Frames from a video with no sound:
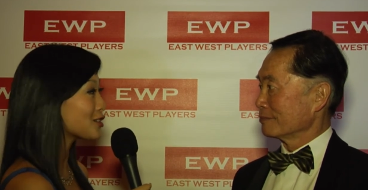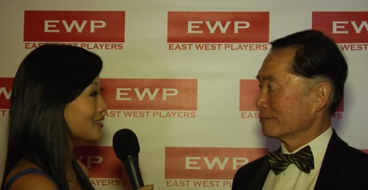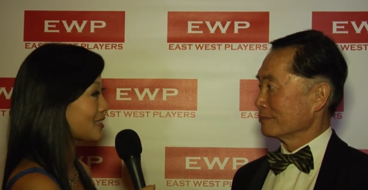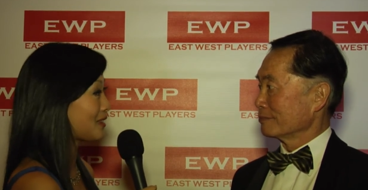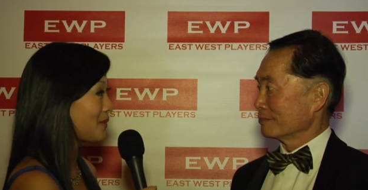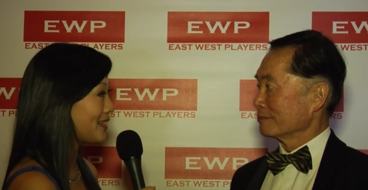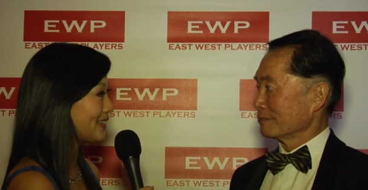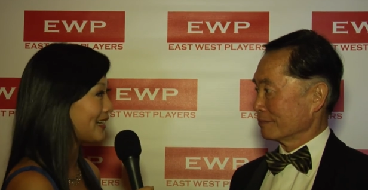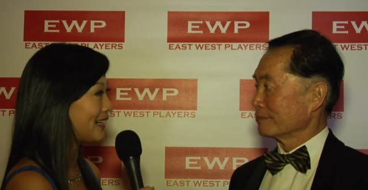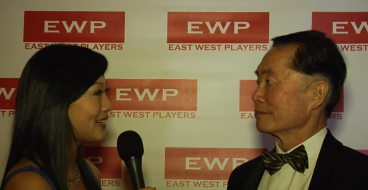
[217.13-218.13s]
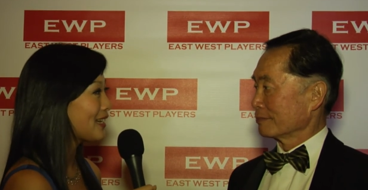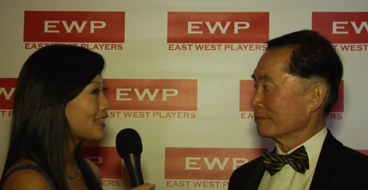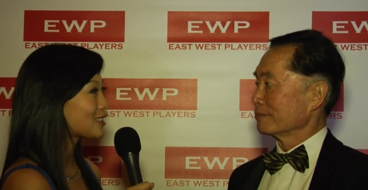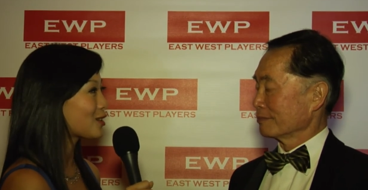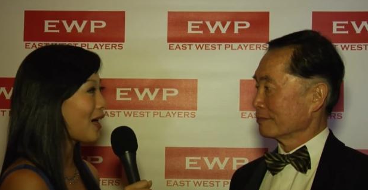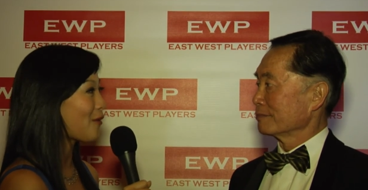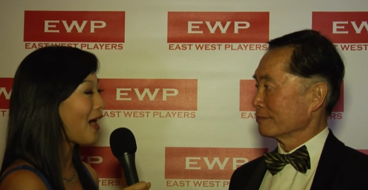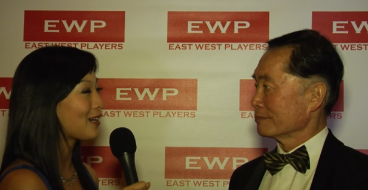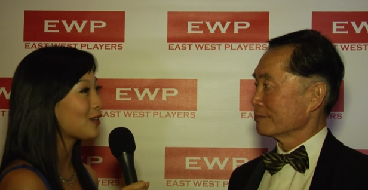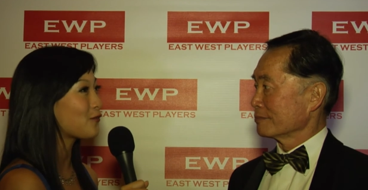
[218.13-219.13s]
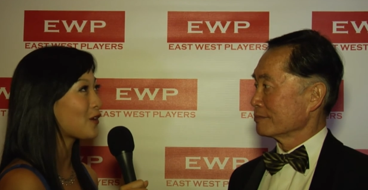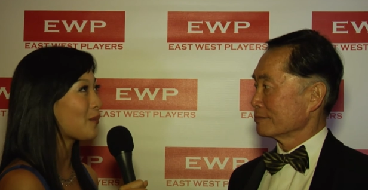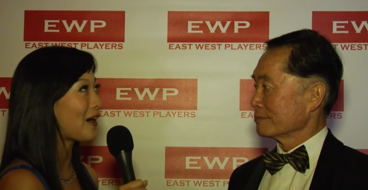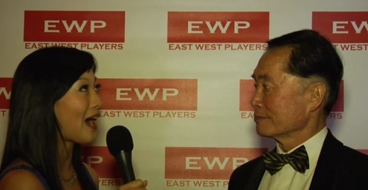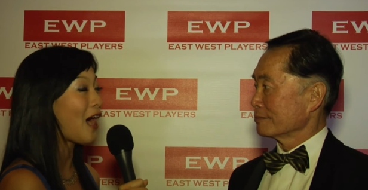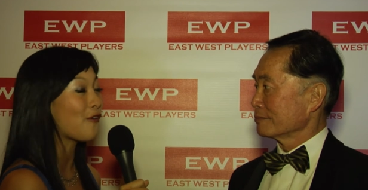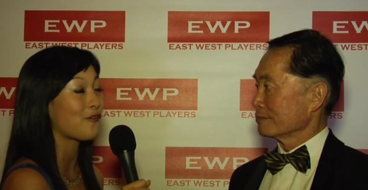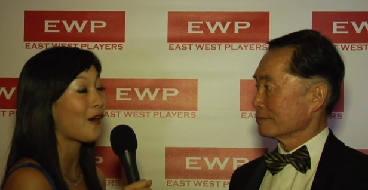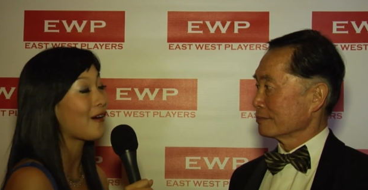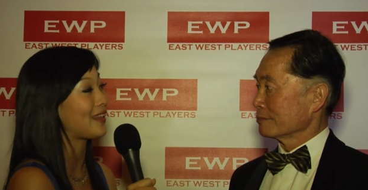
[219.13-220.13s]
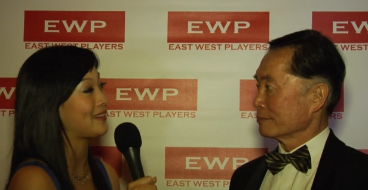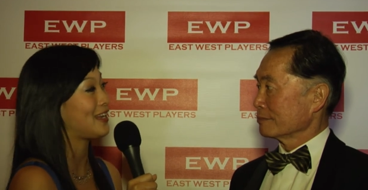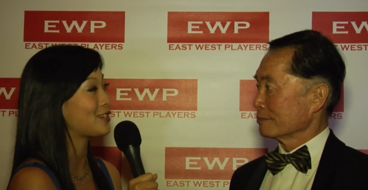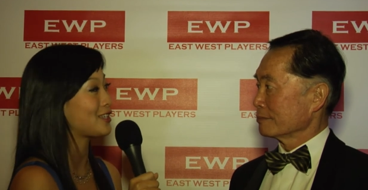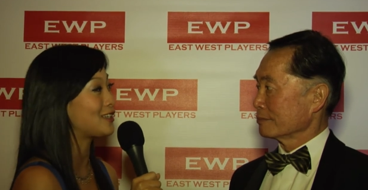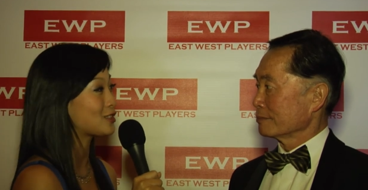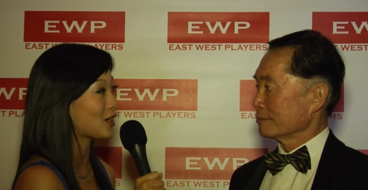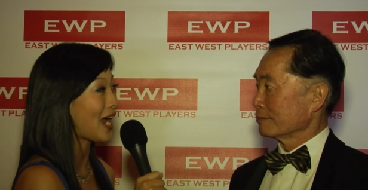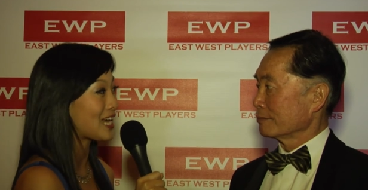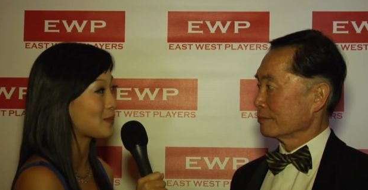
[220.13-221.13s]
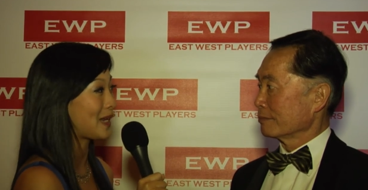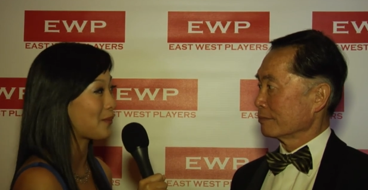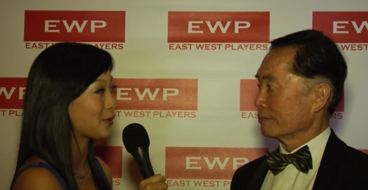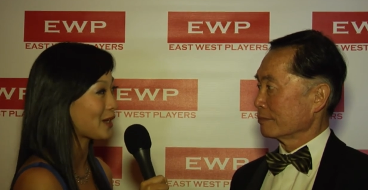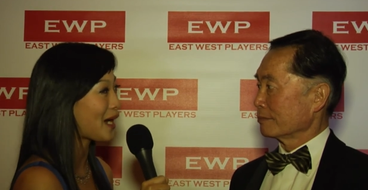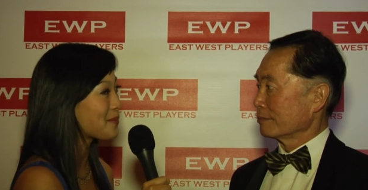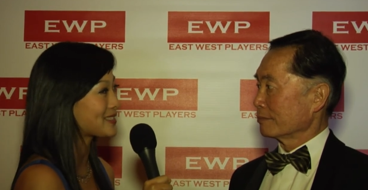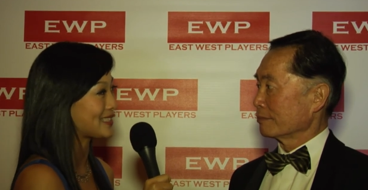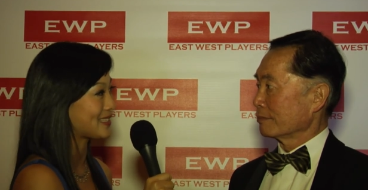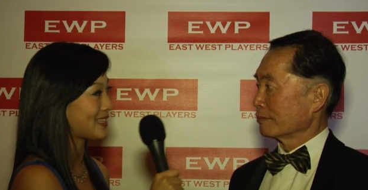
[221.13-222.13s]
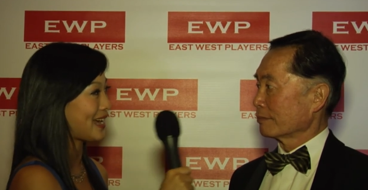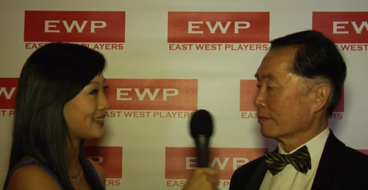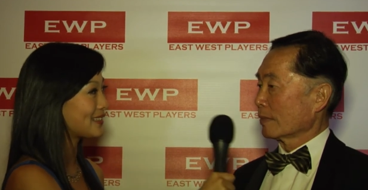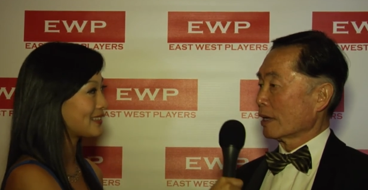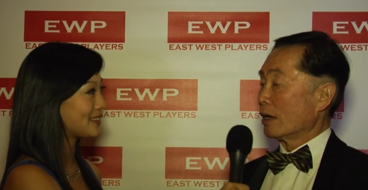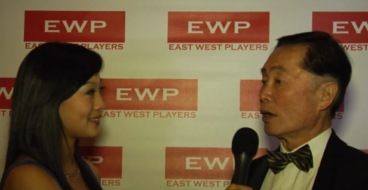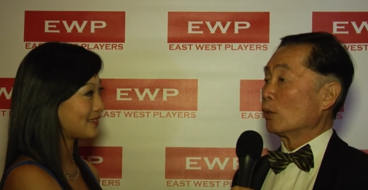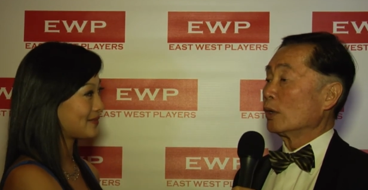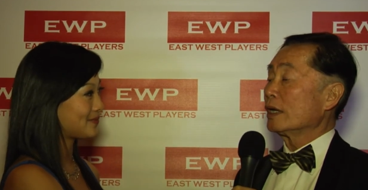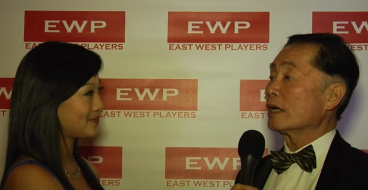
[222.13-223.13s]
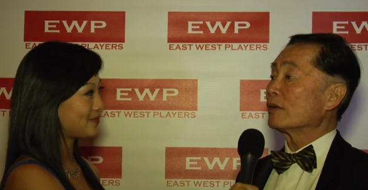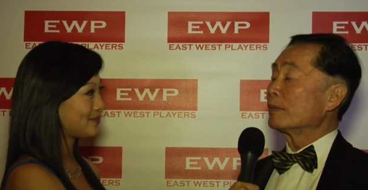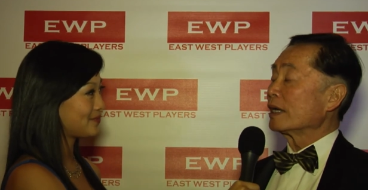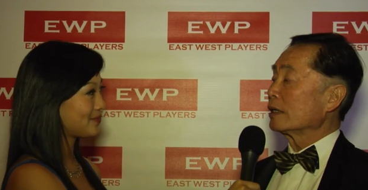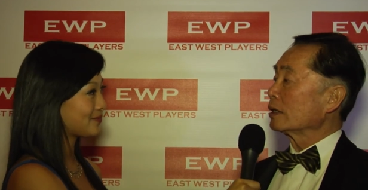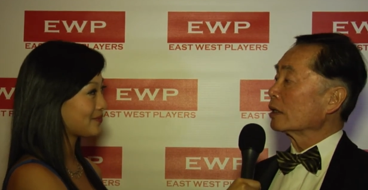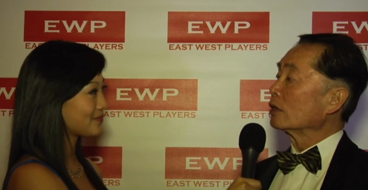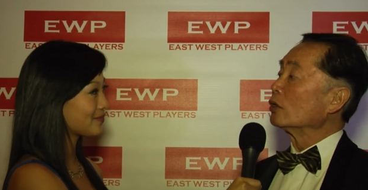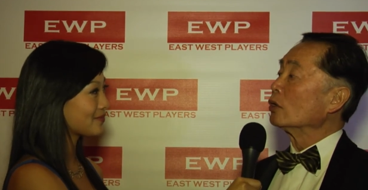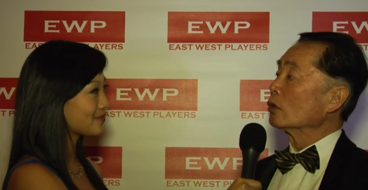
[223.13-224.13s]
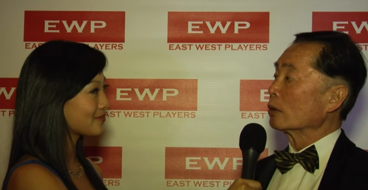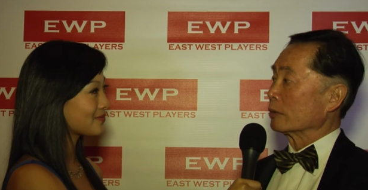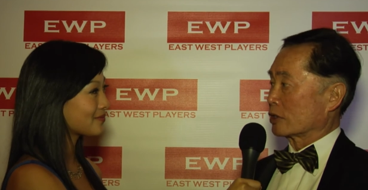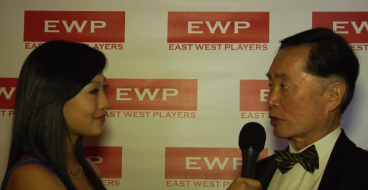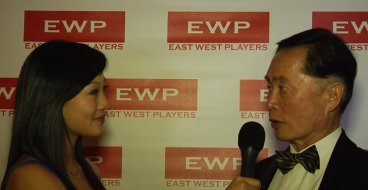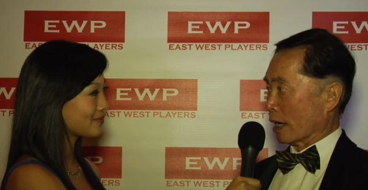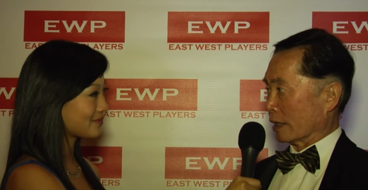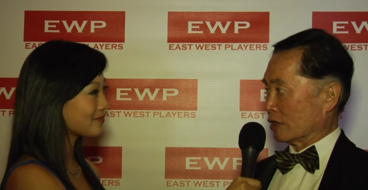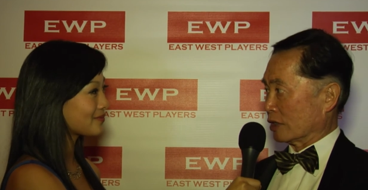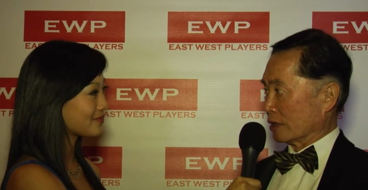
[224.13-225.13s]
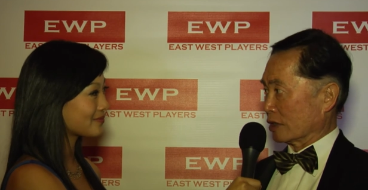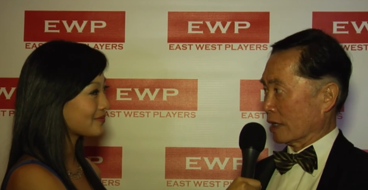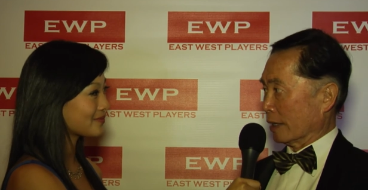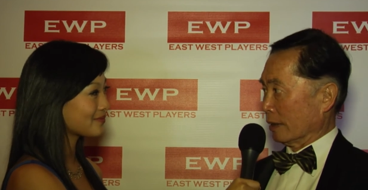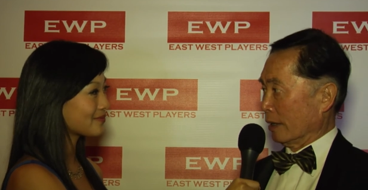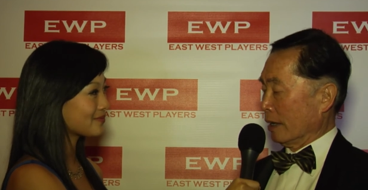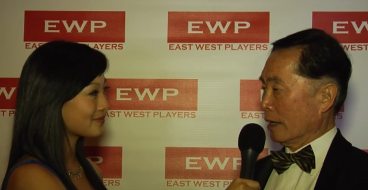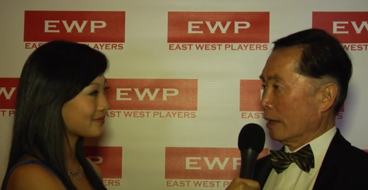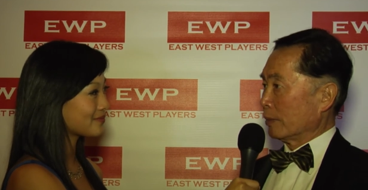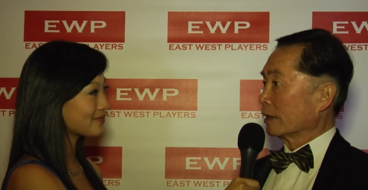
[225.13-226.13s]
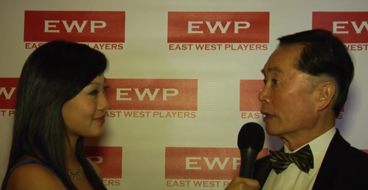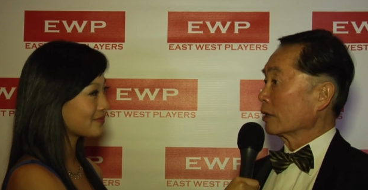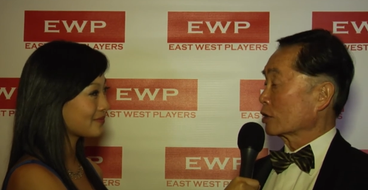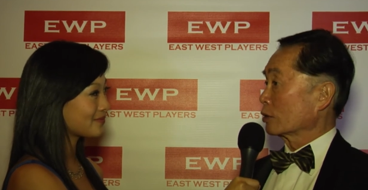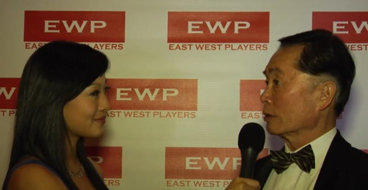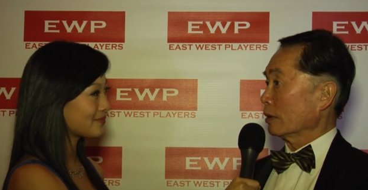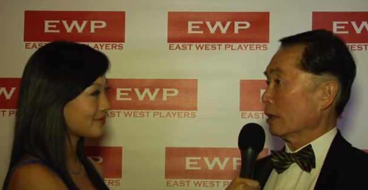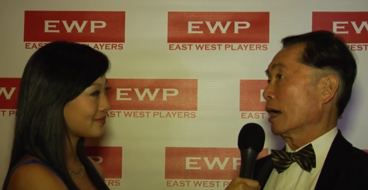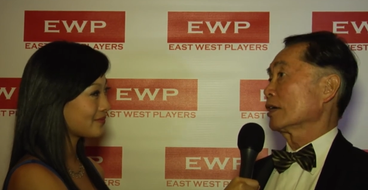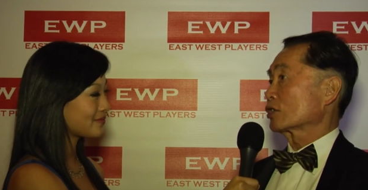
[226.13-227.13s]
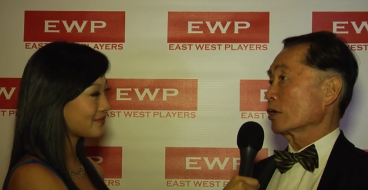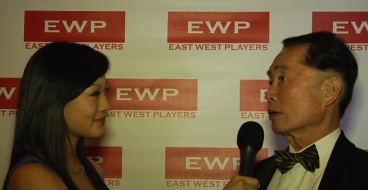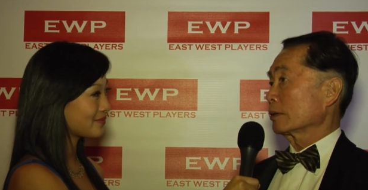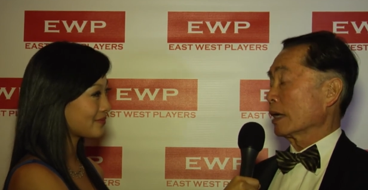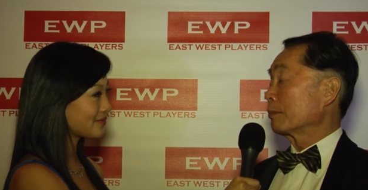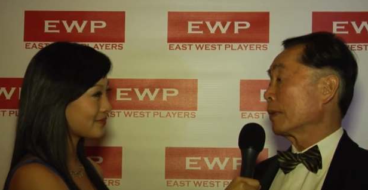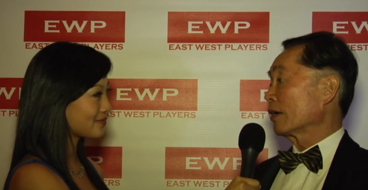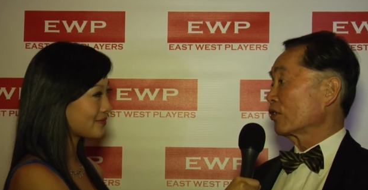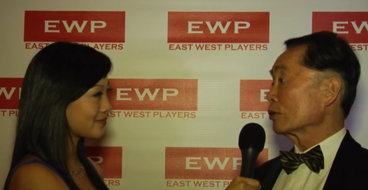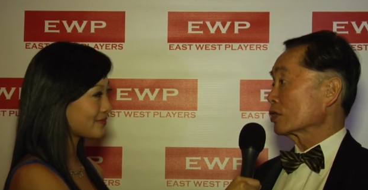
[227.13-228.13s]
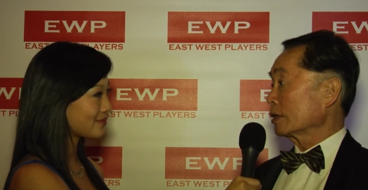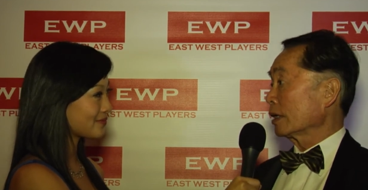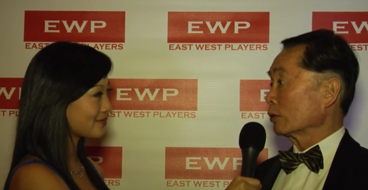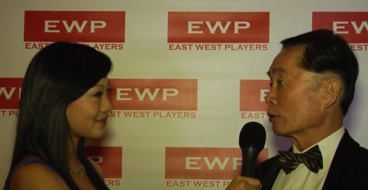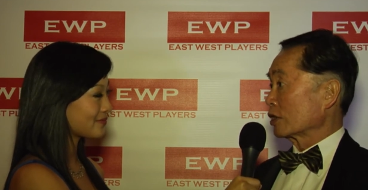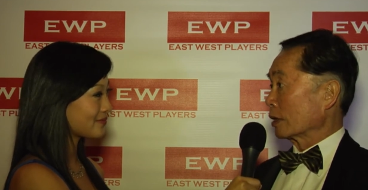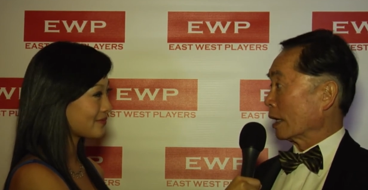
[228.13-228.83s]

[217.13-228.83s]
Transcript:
Speaker 1: Asians in the media. So how do you feel about how far like the Asian industry has been able to come since then?
Speaker 2: We have made enormous strides since then, because I started, my first gig was in